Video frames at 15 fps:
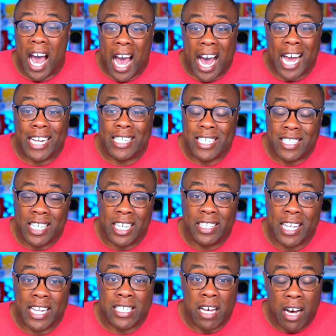I just think
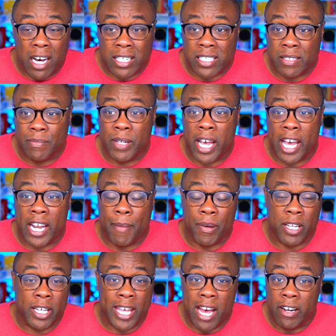that's awesome and I'm
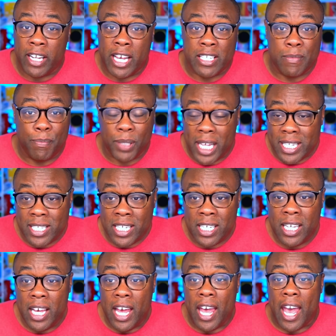going to count it as a
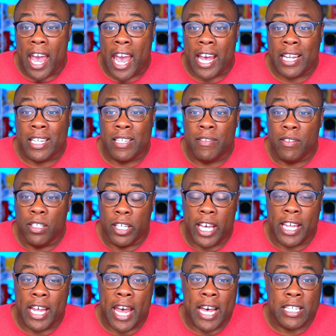blessing and look
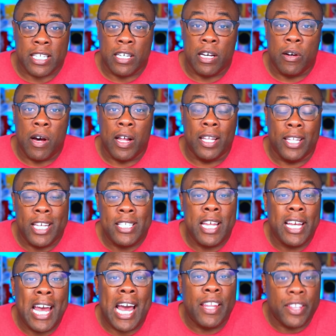at it as a at least I
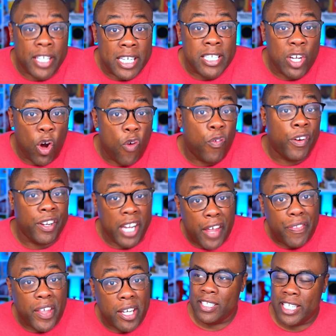got this over nothing.